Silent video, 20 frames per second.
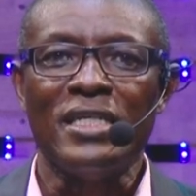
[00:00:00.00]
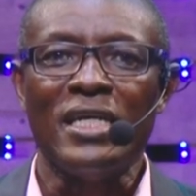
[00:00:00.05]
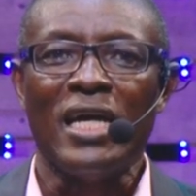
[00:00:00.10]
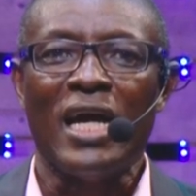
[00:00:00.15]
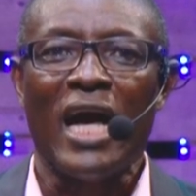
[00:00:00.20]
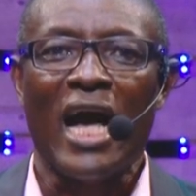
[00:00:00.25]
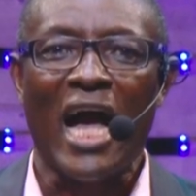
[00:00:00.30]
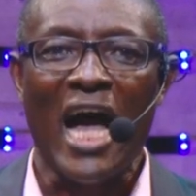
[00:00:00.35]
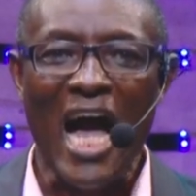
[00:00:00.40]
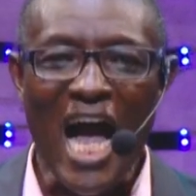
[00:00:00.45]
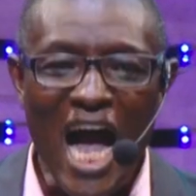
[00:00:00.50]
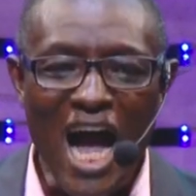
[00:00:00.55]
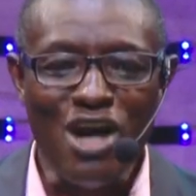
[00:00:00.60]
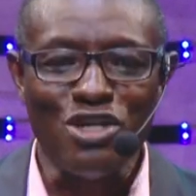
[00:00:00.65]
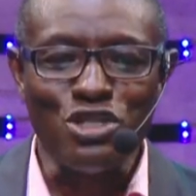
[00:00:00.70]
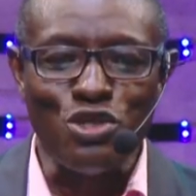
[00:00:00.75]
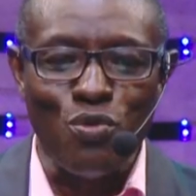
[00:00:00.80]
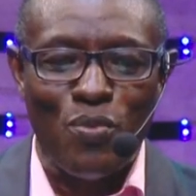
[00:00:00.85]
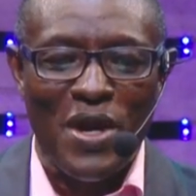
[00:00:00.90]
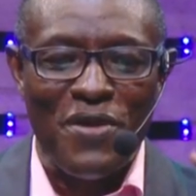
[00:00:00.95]
how
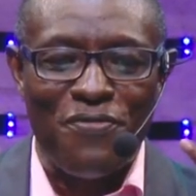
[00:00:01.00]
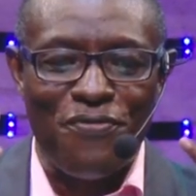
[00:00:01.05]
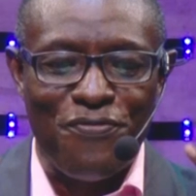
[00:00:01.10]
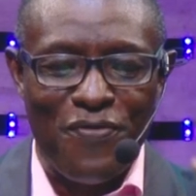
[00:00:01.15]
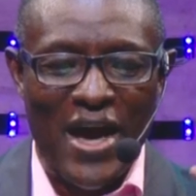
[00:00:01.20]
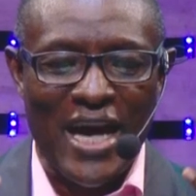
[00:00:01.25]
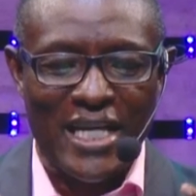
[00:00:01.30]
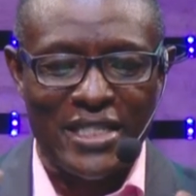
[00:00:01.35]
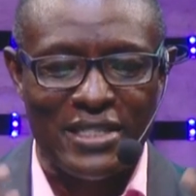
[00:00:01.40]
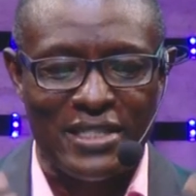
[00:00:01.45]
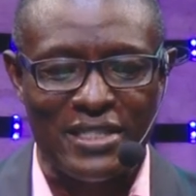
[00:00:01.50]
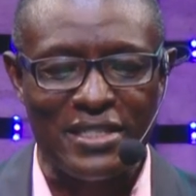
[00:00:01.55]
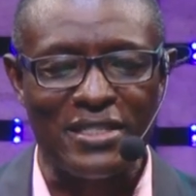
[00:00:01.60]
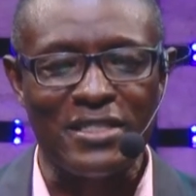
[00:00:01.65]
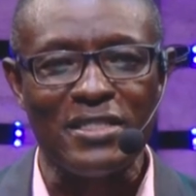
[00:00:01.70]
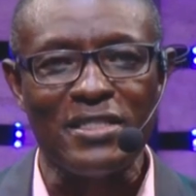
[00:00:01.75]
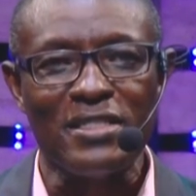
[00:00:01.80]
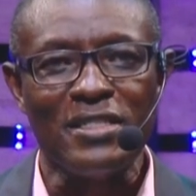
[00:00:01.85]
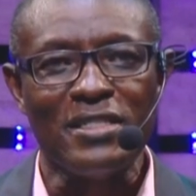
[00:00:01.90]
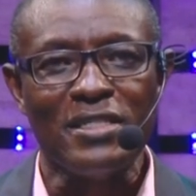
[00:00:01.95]
do we face
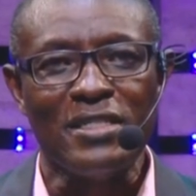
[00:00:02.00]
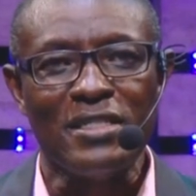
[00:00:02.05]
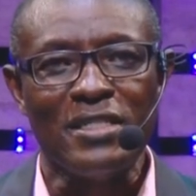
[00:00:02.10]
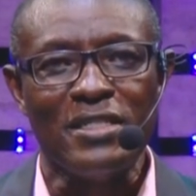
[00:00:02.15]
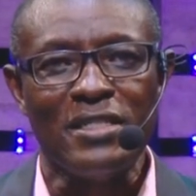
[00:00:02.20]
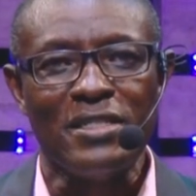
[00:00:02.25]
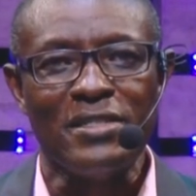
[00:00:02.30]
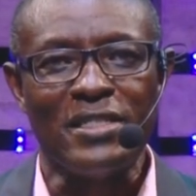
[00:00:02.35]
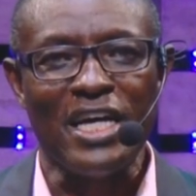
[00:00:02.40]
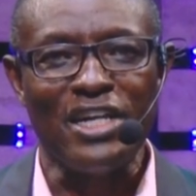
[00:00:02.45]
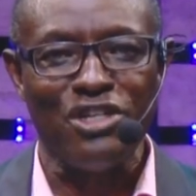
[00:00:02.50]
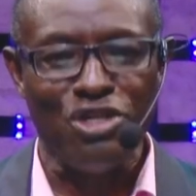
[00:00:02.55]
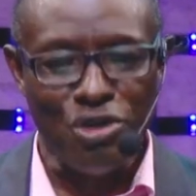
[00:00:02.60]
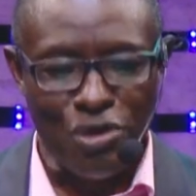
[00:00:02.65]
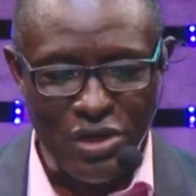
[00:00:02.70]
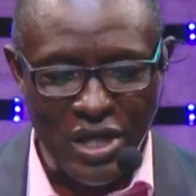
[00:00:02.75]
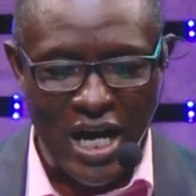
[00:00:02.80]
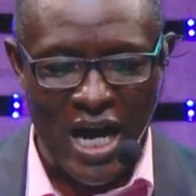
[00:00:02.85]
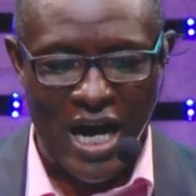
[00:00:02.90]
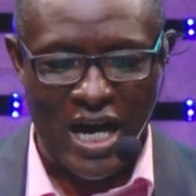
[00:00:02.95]
the new
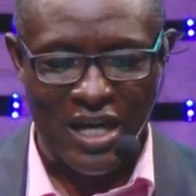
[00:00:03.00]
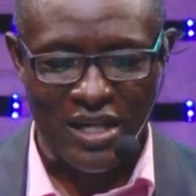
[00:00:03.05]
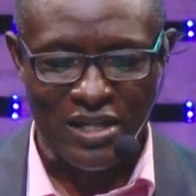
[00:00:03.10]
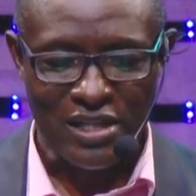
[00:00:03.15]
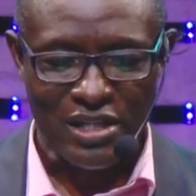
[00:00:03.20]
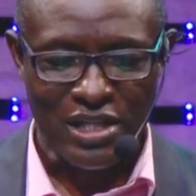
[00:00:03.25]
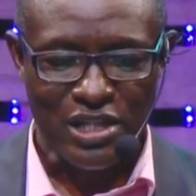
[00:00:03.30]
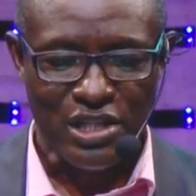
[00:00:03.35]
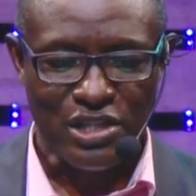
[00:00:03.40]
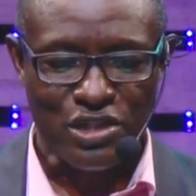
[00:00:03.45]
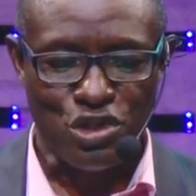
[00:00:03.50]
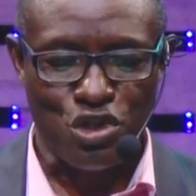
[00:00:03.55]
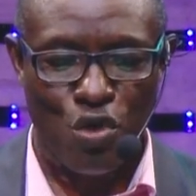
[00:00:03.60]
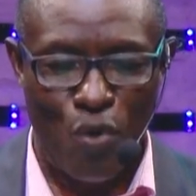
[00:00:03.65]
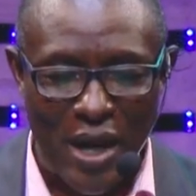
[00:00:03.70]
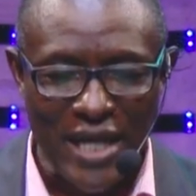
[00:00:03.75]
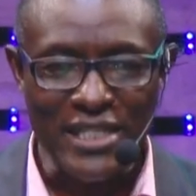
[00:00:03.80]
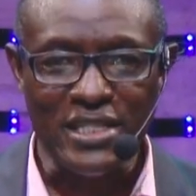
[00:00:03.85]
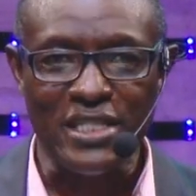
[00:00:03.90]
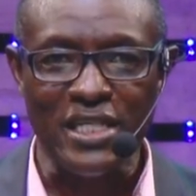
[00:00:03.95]
year,
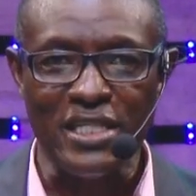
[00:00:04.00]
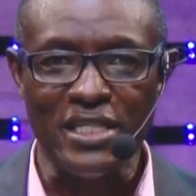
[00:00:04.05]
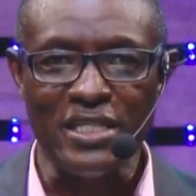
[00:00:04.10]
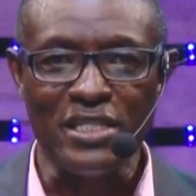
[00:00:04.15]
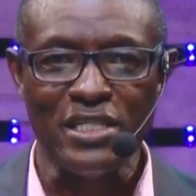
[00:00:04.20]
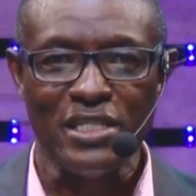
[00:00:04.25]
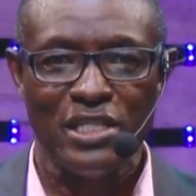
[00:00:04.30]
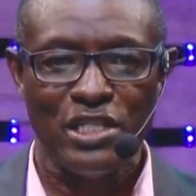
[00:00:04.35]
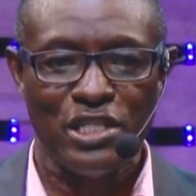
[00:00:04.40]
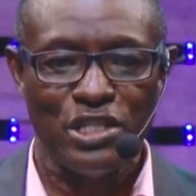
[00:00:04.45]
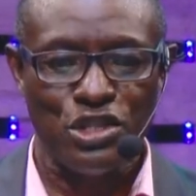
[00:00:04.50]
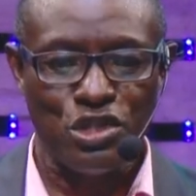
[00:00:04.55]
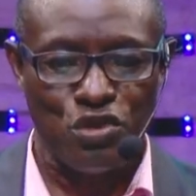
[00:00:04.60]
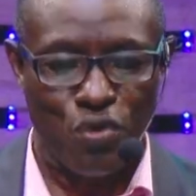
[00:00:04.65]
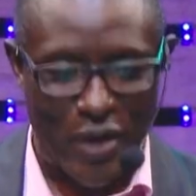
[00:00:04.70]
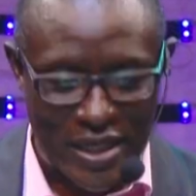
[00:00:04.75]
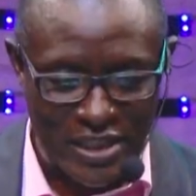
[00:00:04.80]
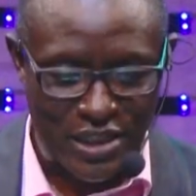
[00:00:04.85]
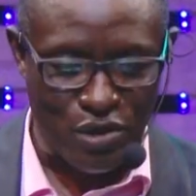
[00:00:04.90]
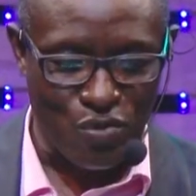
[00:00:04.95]

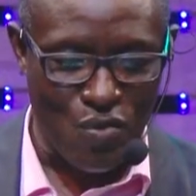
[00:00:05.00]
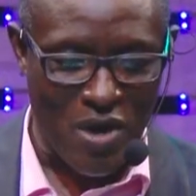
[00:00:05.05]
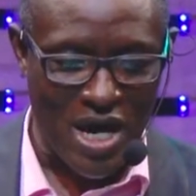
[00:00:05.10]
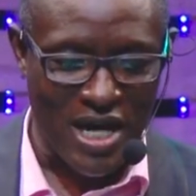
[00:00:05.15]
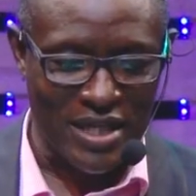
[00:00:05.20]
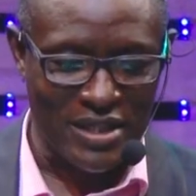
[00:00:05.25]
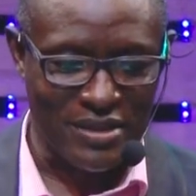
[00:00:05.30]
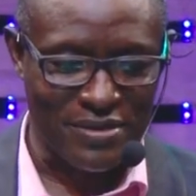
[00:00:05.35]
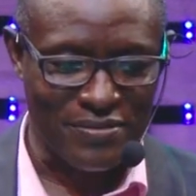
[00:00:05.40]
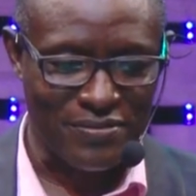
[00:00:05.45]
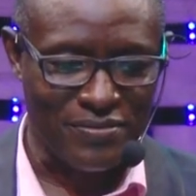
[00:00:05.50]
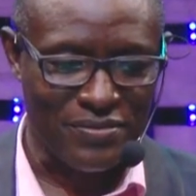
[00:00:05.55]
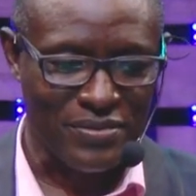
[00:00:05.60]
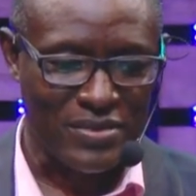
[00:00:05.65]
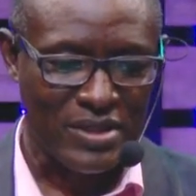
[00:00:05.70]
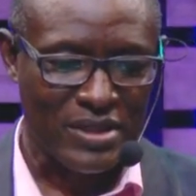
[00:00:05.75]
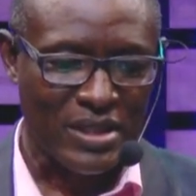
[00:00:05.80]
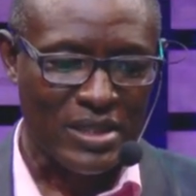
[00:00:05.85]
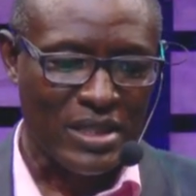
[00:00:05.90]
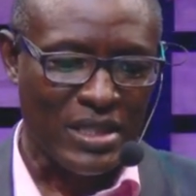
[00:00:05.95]
2021?
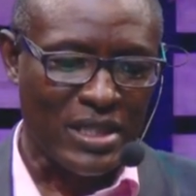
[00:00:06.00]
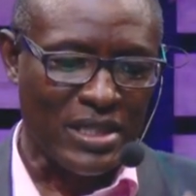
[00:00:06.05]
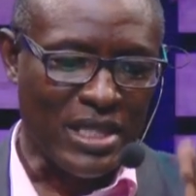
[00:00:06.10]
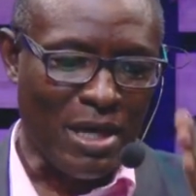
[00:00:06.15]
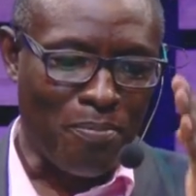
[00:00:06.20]
The